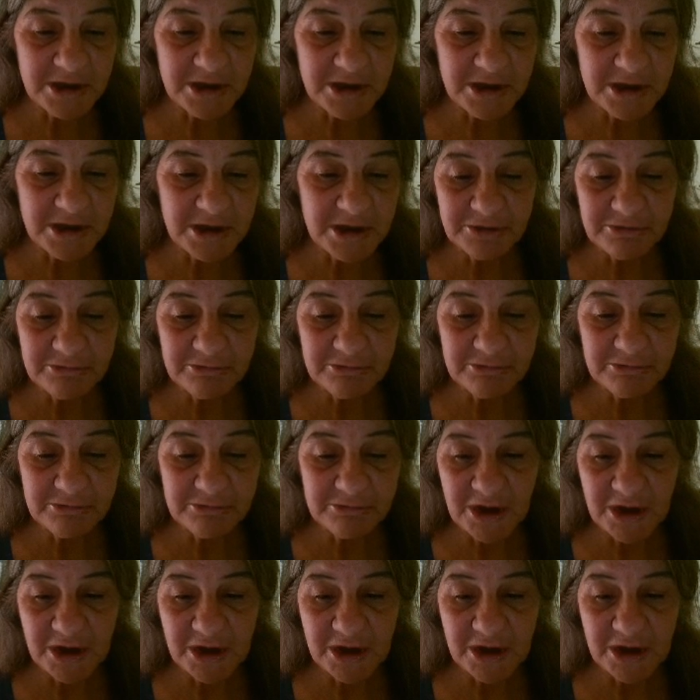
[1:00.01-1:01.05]
and other
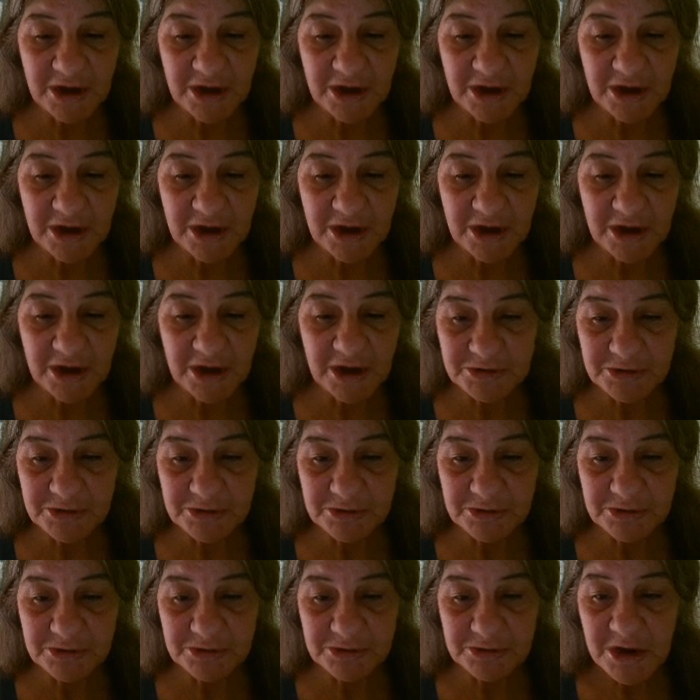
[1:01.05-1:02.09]
anxiety
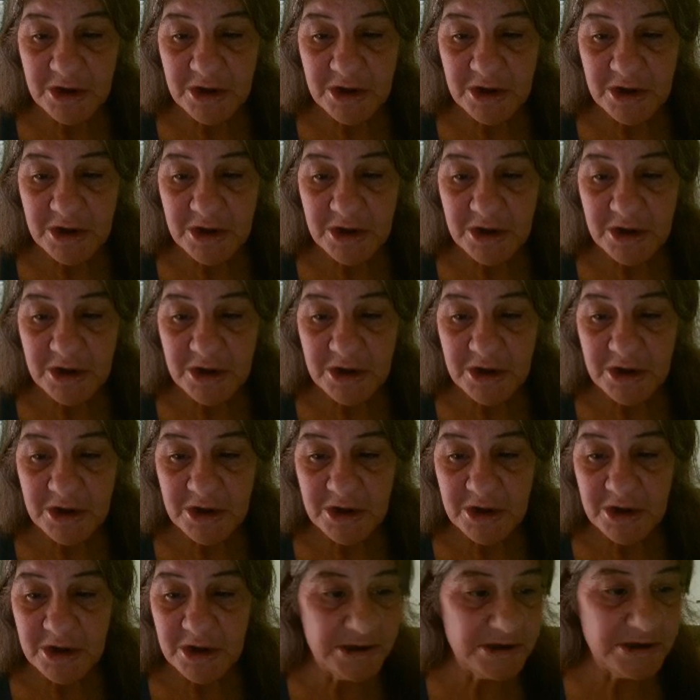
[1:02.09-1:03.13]
symptoms, there are
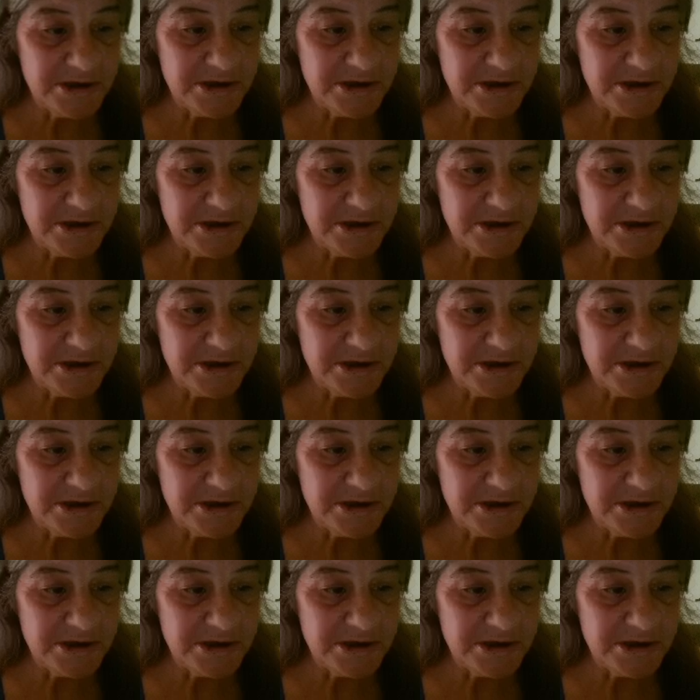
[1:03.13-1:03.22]
many